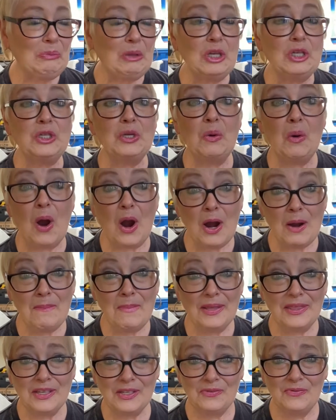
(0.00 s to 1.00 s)
So our
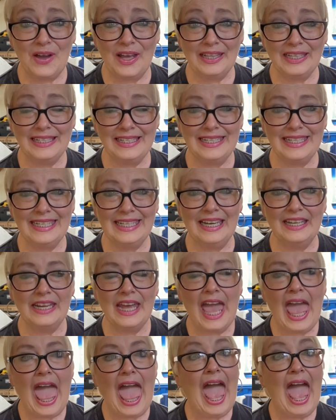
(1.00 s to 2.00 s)
mothers volunteered,
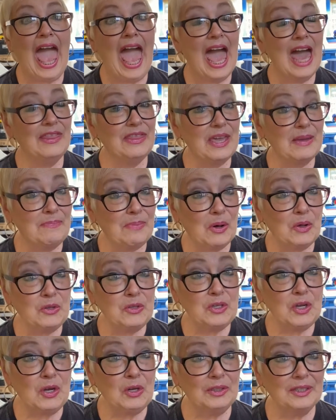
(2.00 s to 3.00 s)
and they both
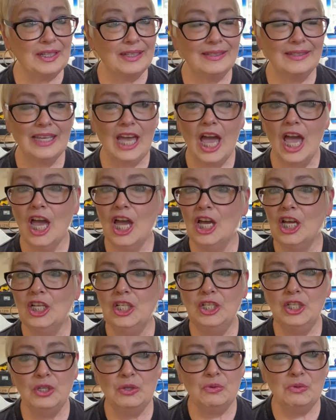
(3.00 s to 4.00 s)
told us,
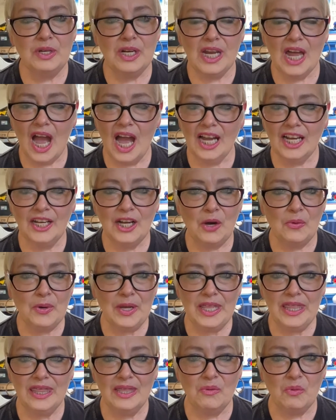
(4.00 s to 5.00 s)
do not go
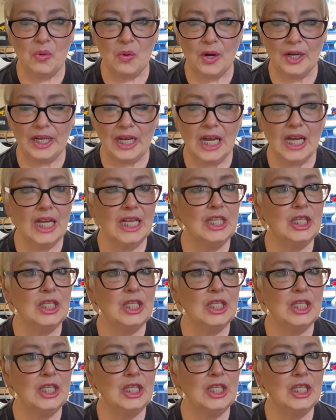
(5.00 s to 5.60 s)
in the water.